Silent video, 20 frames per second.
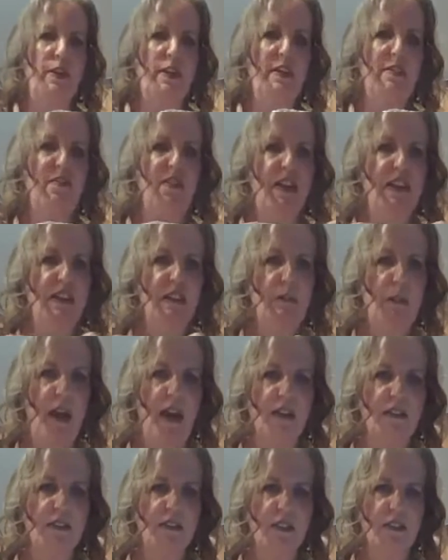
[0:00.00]
pretty face
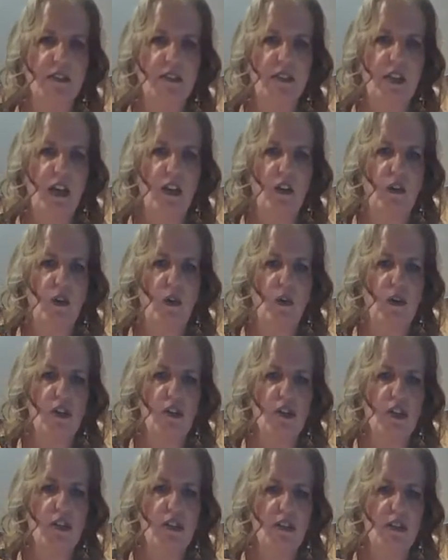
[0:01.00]
mask. Isn't that
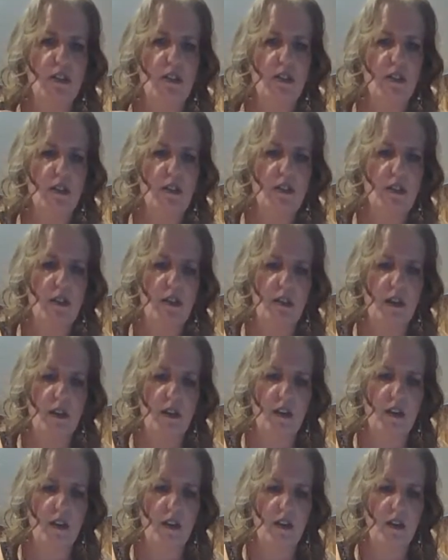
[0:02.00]
gorgeous?
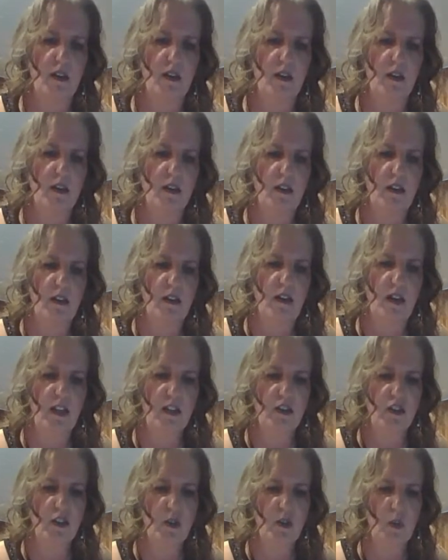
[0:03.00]

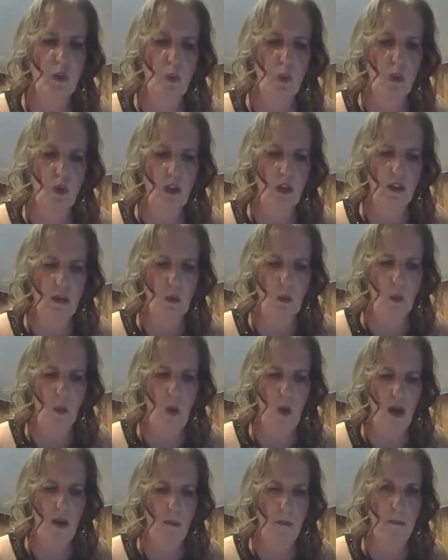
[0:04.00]
It's just really
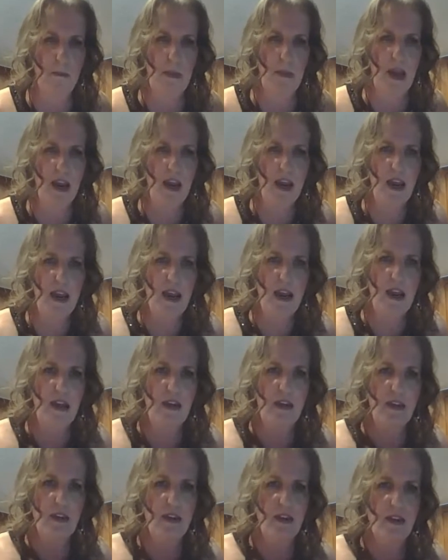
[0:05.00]
well
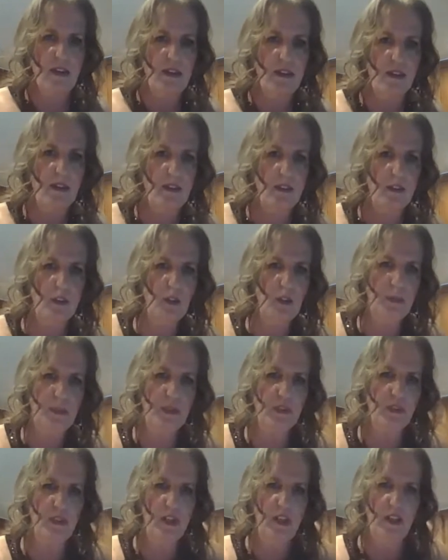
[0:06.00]
made.
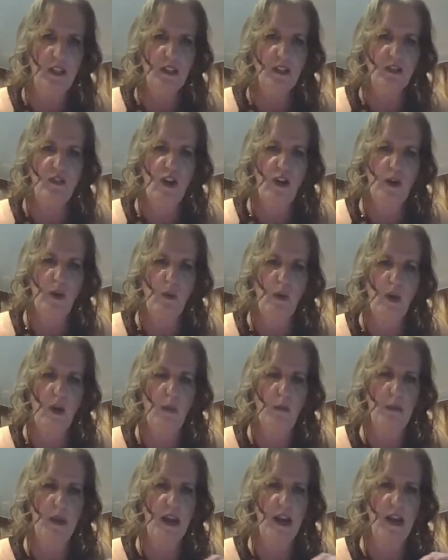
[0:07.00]
Oops, it's very
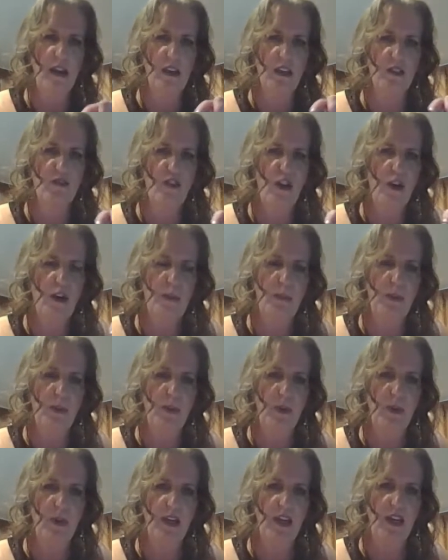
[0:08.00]
well made, and it's very
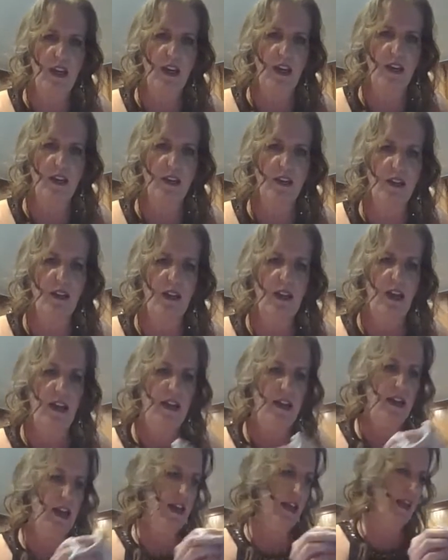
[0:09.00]
pretty,
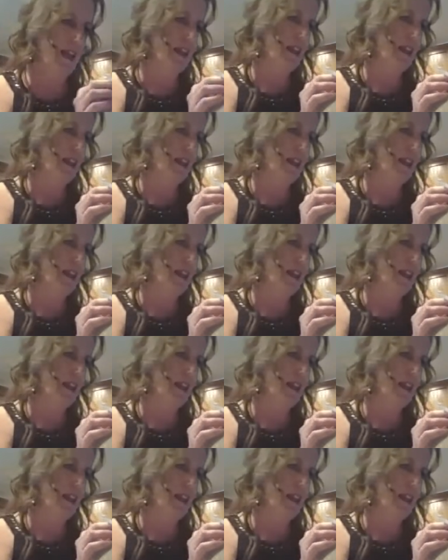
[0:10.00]
and I